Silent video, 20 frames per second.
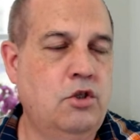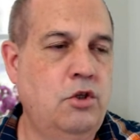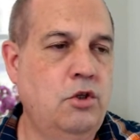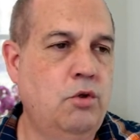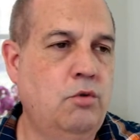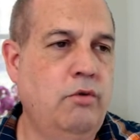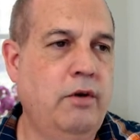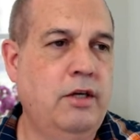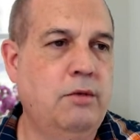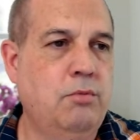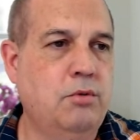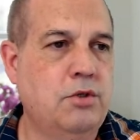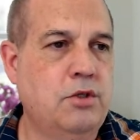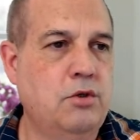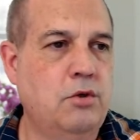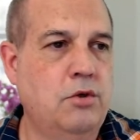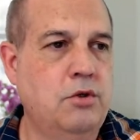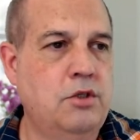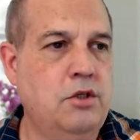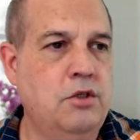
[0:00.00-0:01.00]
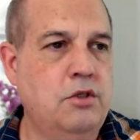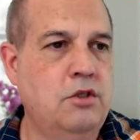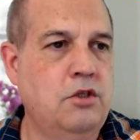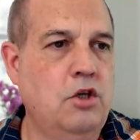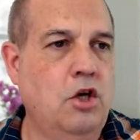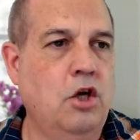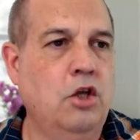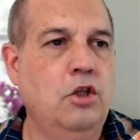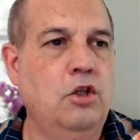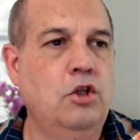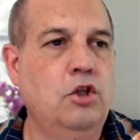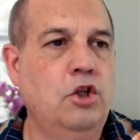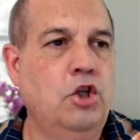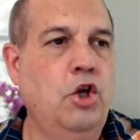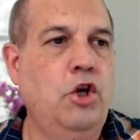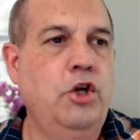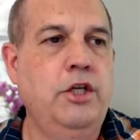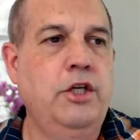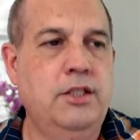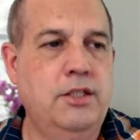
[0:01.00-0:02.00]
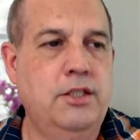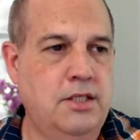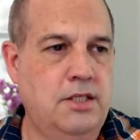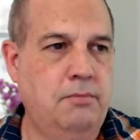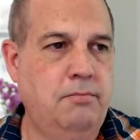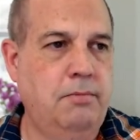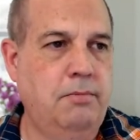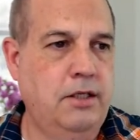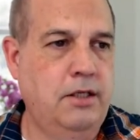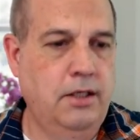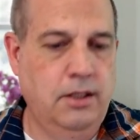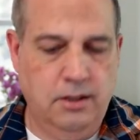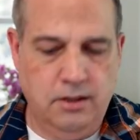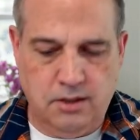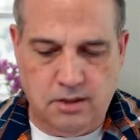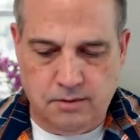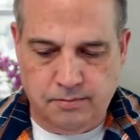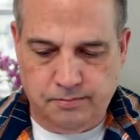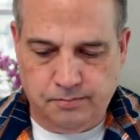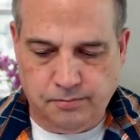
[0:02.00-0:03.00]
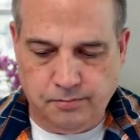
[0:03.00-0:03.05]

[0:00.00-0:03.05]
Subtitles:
credible sources on learning disabilities.